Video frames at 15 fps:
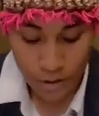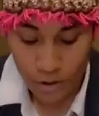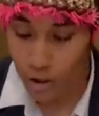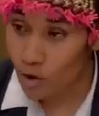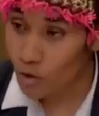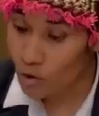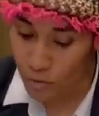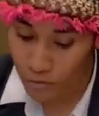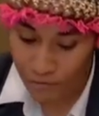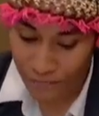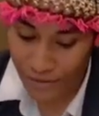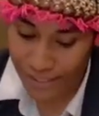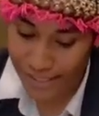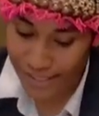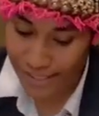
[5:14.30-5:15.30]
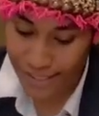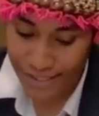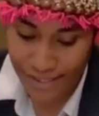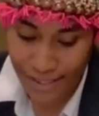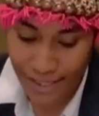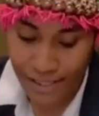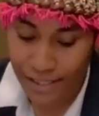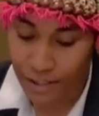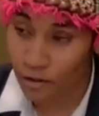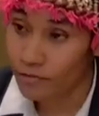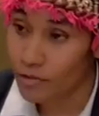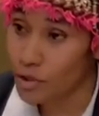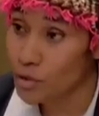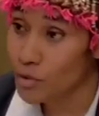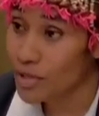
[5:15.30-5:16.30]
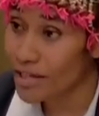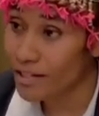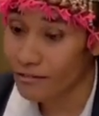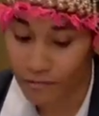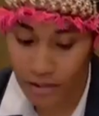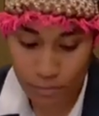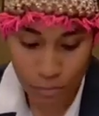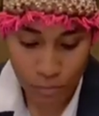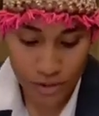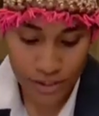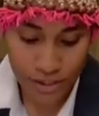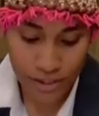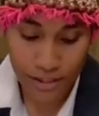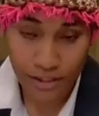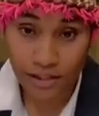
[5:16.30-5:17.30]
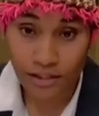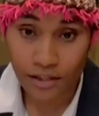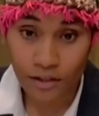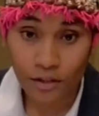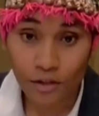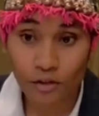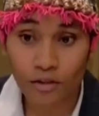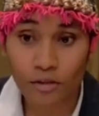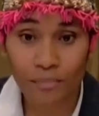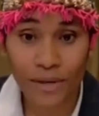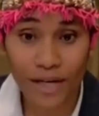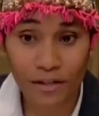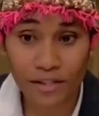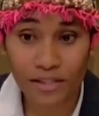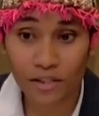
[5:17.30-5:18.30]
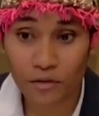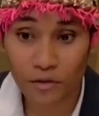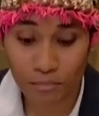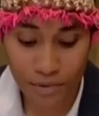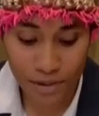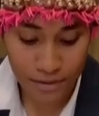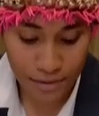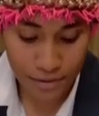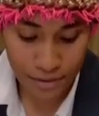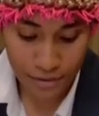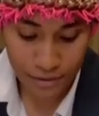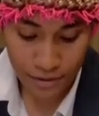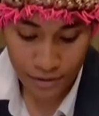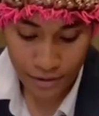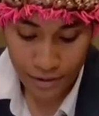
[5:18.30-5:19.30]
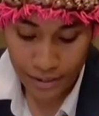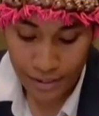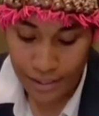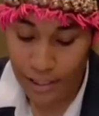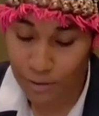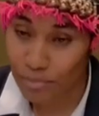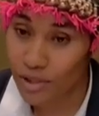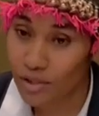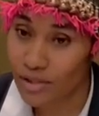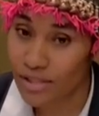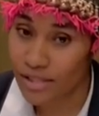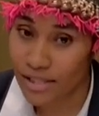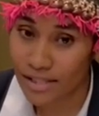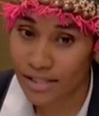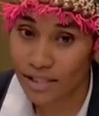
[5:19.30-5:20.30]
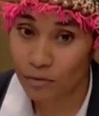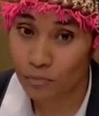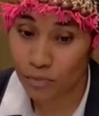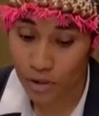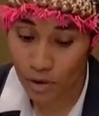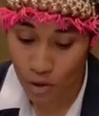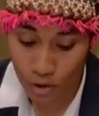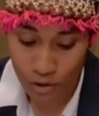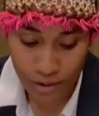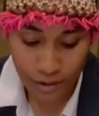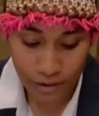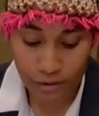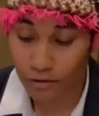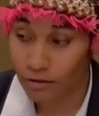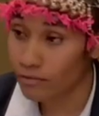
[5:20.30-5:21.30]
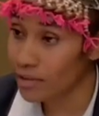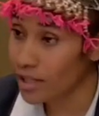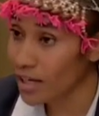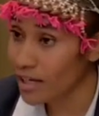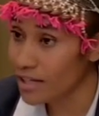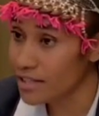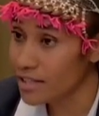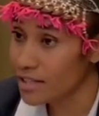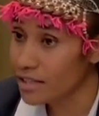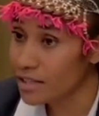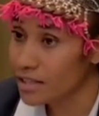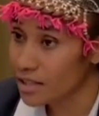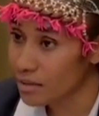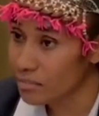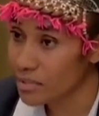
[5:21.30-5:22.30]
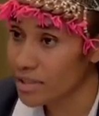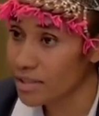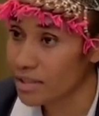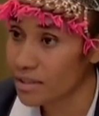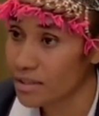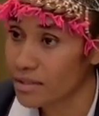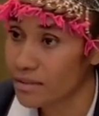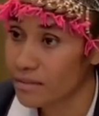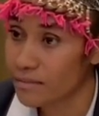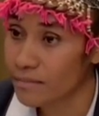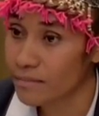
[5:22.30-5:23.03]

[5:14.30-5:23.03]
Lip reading: No good faith understanding of the UNFCCC or the Paris Agreement can be consistent with the conduct of large emitters.